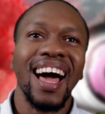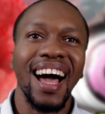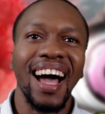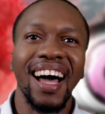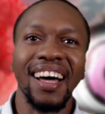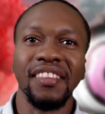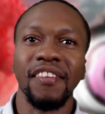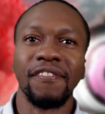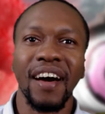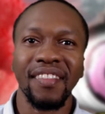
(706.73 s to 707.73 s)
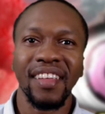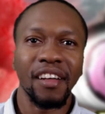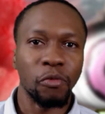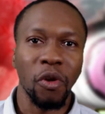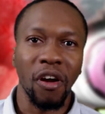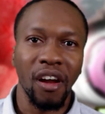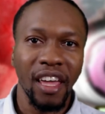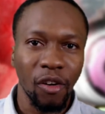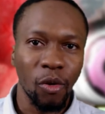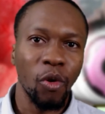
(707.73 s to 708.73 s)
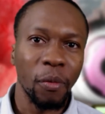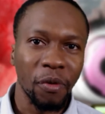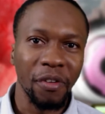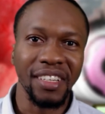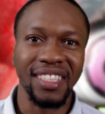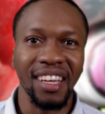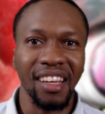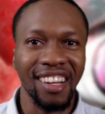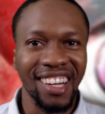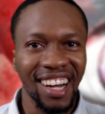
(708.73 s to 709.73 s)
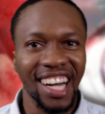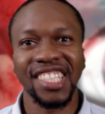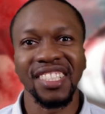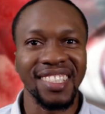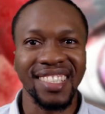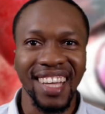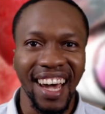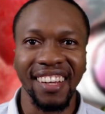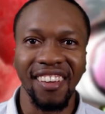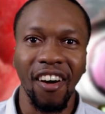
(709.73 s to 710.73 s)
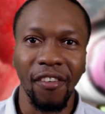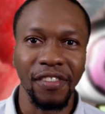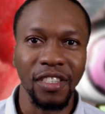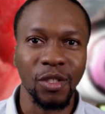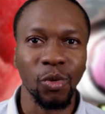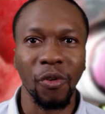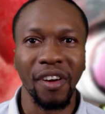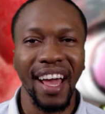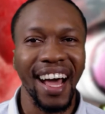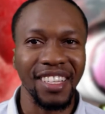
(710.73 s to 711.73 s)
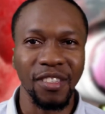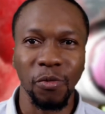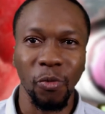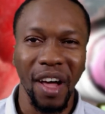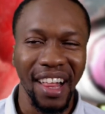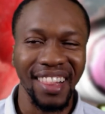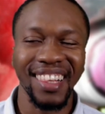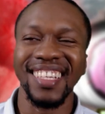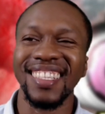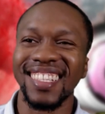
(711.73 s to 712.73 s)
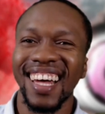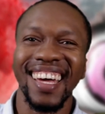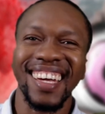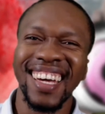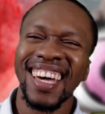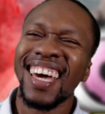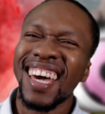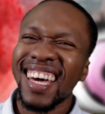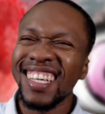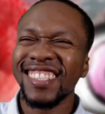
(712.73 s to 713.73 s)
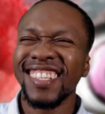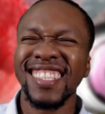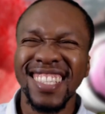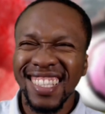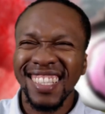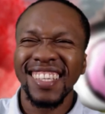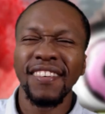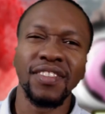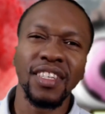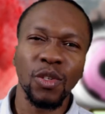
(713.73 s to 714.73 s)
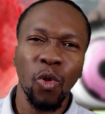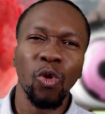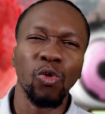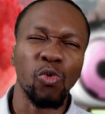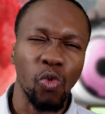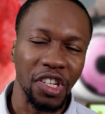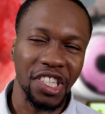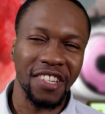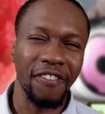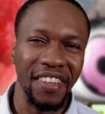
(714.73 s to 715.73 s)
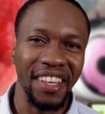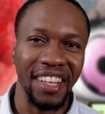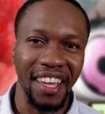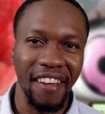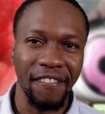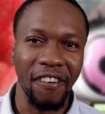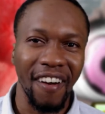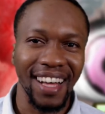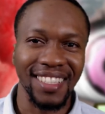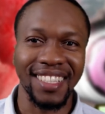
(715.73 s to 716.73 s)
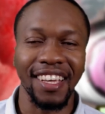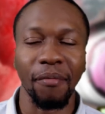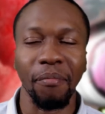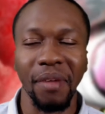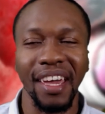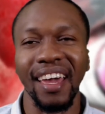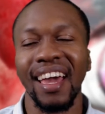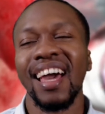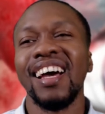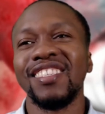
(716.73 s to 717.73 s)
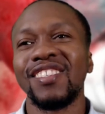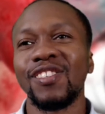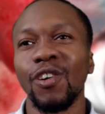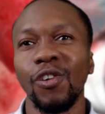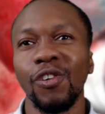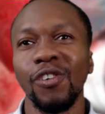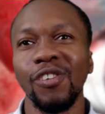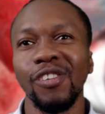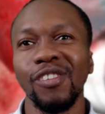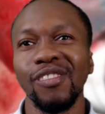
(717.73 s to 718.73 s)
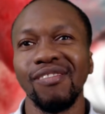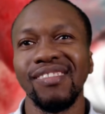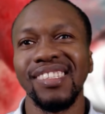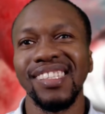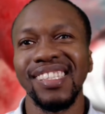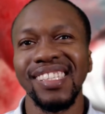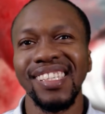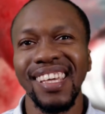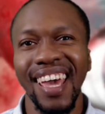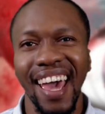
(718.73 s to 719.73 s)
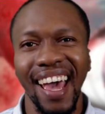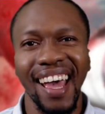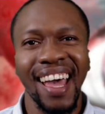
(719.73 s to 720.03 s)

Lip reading: And the fact that we're incorporating Kakashi's side of the story as well is like, it just gives this whole rushed feeling, if you're asking me. So, yeah.